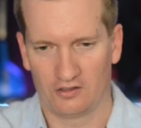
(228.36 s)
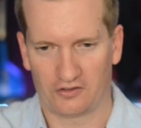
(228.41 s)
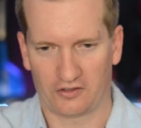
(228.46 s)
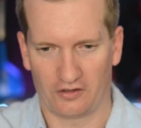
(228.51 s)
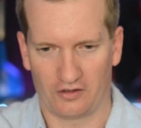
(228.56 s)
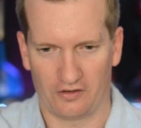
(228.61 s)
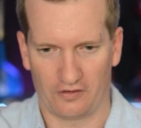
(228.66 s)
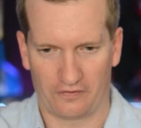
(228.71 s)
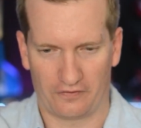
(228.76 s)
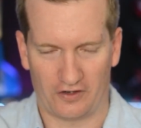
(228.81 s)
so
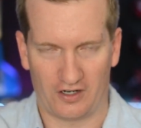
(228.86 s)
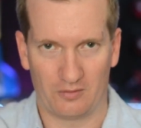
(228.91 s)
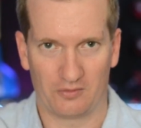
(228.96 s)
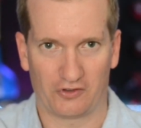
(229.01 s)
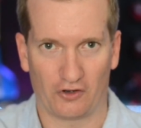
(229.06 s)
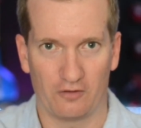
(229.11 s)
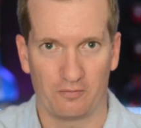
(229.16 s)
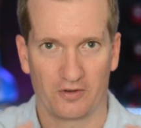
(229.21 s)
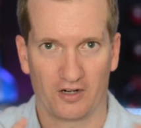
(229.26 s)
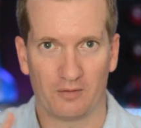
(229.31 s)
the fibers
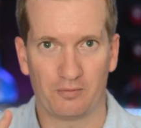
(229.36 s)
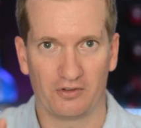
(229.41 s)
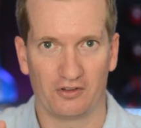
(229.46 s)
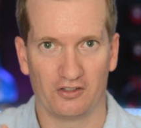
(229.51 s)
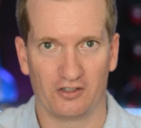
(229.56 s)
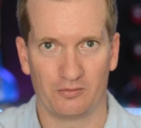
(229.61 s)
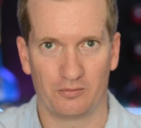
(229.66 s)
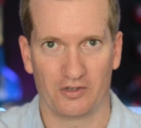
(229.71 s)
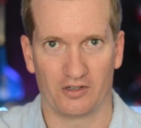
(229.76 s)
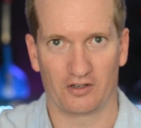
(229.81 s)
open up a
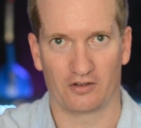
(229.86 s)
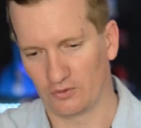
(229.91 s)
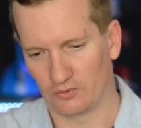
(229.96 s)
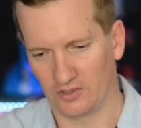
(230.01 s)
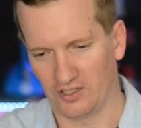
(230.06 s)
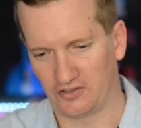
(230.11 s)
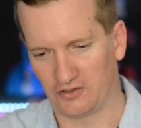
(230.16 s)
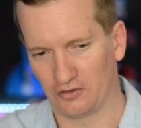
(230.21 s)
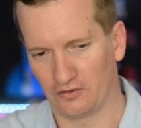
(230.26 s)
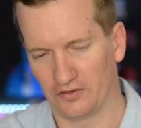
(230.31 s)
little bit and
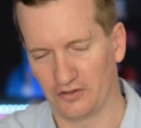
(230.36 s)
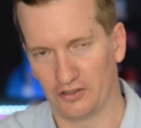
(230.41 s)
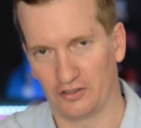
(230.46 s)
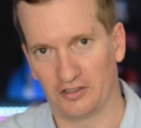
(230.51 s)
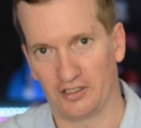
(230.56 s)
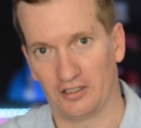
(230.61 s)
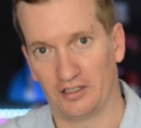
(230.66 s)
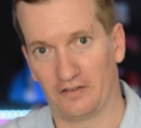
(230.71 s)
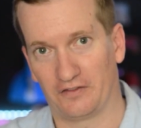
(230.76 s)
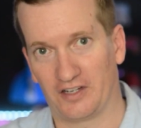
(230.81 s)
release all the dirt
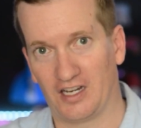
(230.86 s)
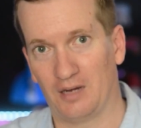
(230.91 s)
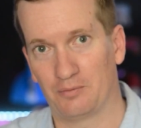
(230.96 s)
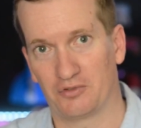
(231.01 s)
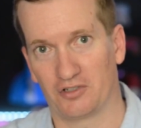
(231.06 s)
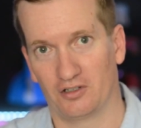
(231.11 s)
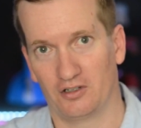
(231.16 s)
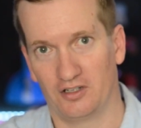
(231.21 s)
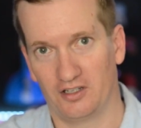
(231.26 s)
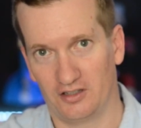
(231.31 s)
that they've
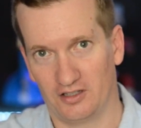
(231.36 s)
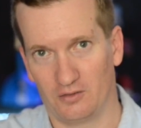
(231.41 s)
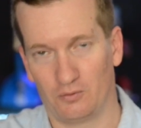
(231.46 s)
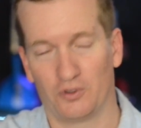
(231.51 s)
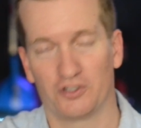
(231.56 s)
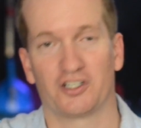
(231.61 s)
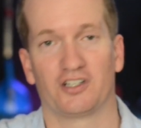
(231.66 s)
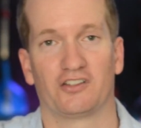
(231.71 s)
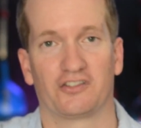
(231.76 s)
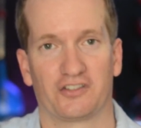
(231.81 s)
captured in the
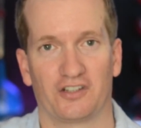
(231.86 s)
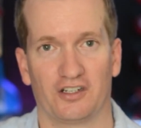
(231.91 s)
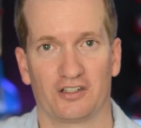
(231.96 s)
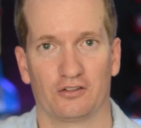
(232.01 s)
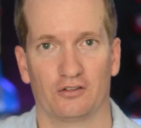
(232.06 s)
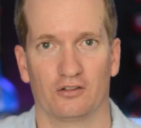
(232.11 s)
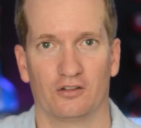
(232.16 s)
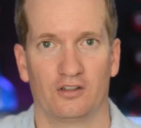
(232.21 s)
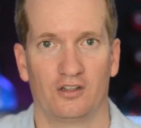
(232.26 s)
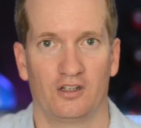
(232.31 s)
washing
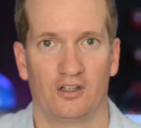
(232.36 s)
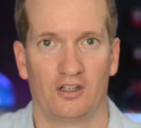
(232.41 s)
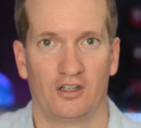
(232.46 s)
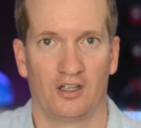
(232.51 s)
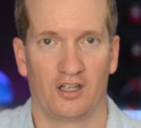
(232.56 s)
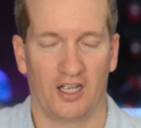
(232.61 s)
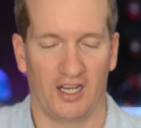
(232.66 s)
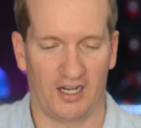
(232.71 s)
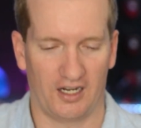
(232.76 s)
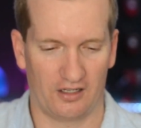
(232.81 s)
cycle.
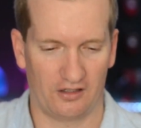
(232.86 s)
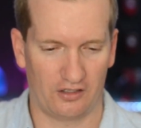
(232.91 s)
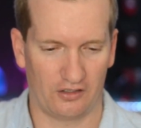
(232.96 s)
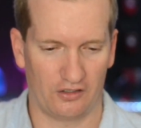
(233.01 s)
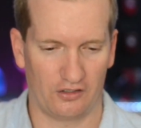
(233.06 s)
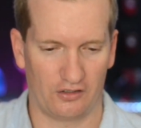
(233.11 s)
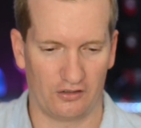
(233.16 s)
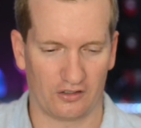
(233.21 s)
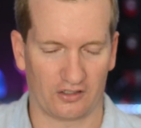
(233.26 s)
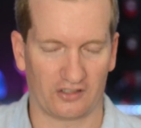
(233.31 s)
And
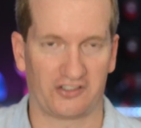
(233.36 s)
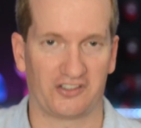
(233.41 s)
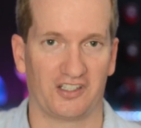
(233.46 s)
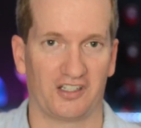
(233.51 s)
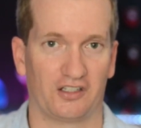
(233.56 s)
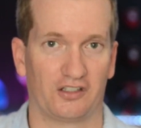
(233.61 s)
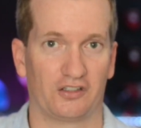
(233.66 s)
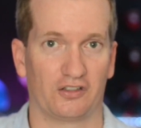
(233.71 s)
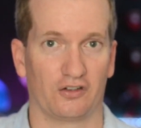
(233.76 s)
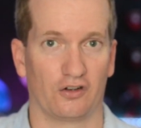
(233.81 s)
you do not set
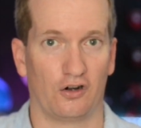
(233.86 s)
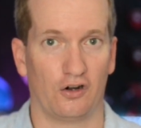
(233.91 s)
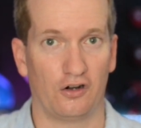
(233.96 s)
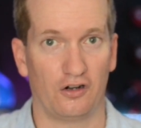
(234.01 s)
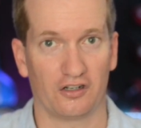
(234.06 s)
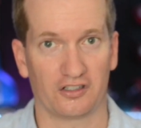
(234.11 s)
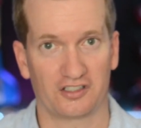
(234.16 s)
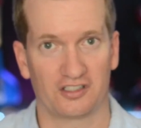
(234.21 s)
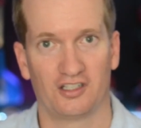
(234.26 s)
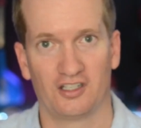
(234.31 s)
it to
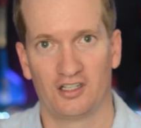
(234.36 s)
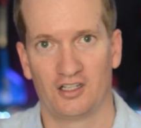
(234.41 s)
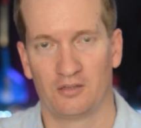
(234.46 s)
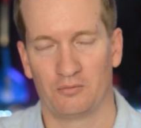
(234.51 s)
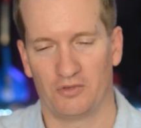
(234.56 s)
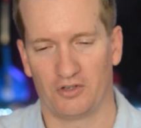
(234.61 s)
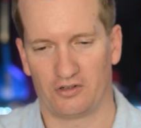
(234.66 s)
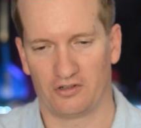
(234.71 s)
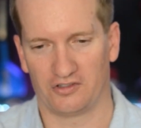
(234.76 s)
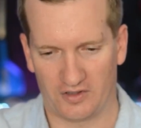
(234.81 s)
hot,
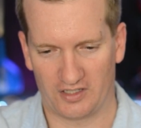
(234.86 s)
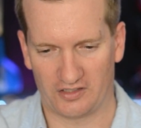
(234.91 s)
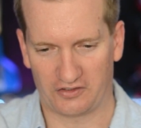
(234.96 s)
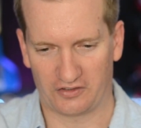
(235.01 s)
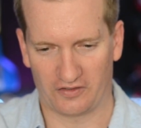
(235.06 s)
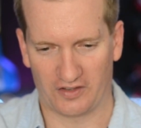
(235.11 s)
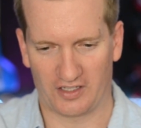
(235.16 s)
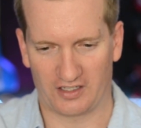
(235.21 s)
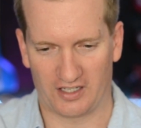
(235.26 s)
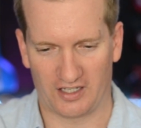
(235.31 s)
because this
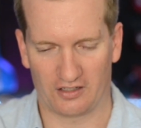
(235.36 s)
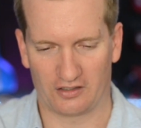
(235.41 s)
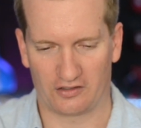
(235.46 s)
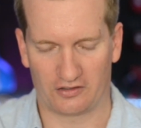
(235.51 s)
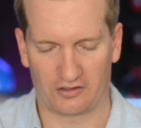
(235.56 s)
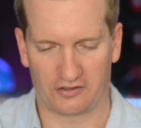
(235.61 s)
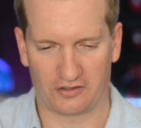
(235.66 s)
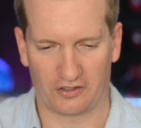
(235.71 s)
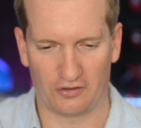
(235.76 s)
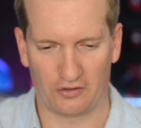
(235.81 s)
will then get
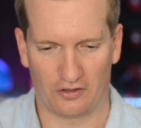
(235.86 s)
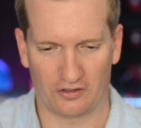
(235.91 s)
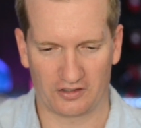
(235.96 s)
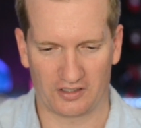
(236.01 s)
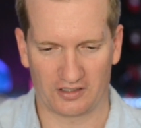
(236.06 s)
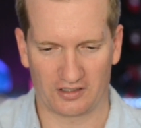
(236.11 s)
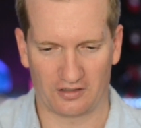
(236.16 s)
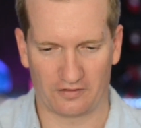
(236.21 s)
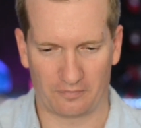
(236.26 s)
it so hot that the